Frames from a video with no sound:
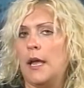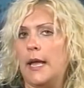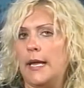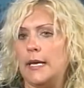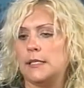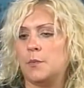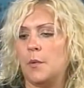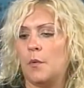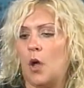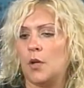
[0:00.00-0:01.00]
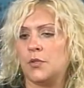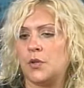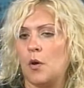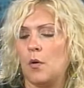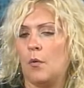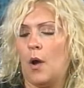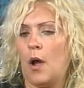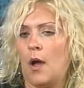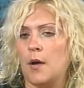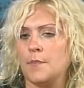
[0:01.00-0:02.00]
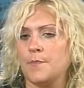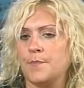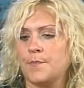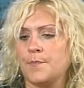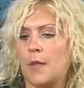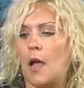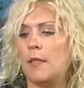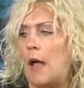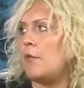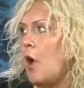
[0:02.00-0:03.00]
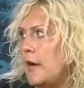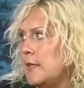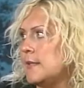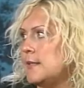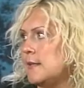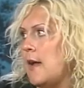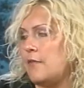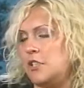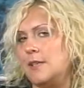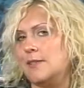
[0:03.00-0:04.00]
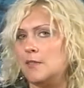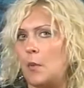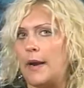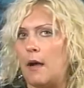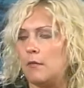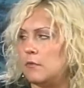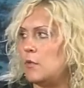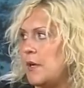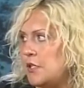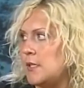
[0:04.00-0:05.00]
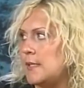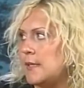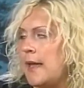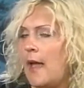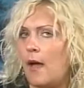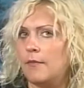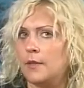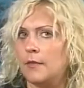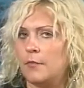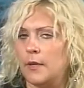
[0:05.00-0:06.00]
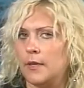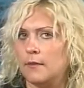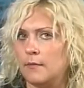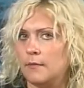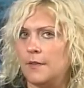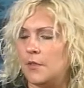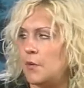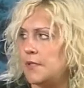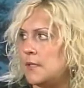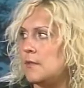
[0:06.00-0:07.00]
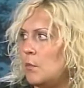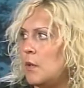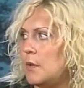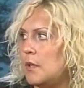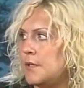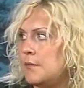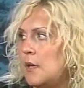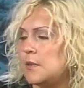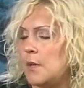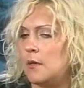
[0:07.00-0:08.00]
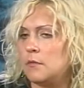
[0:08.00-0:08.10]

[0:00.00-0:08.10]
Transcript: And we will also um, allow the audience to have a chance to write out questions that they have, and if we can fit those in, we will as well.